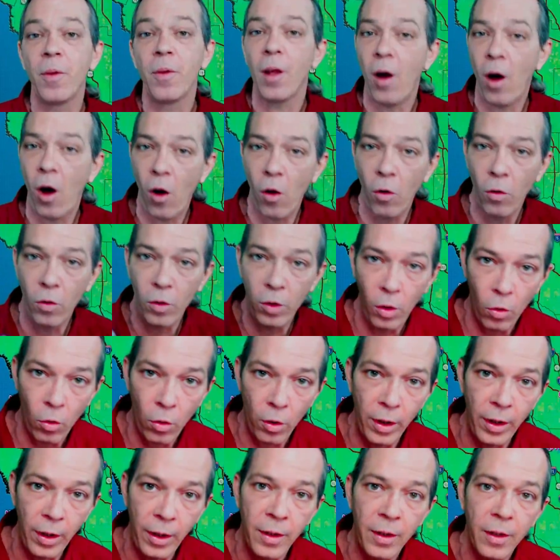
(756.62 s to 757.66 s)
All
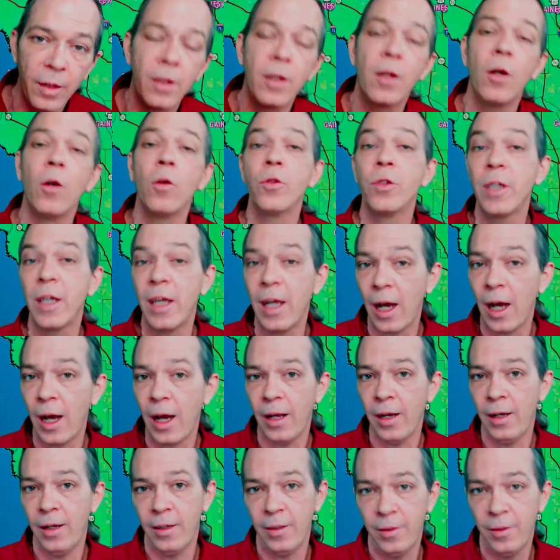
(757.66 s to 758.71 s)
glory goes to
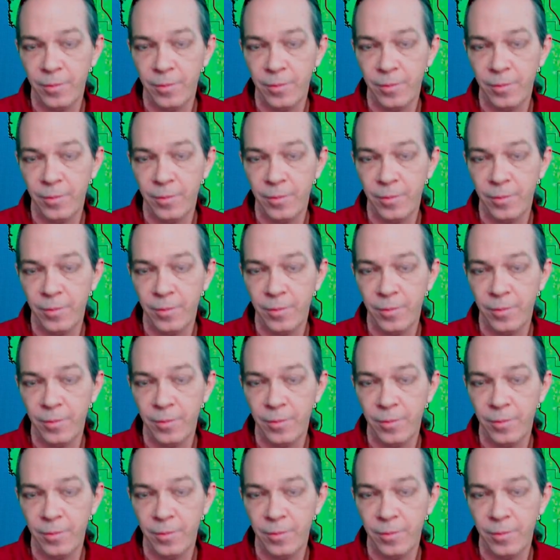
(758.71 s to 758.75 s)
God.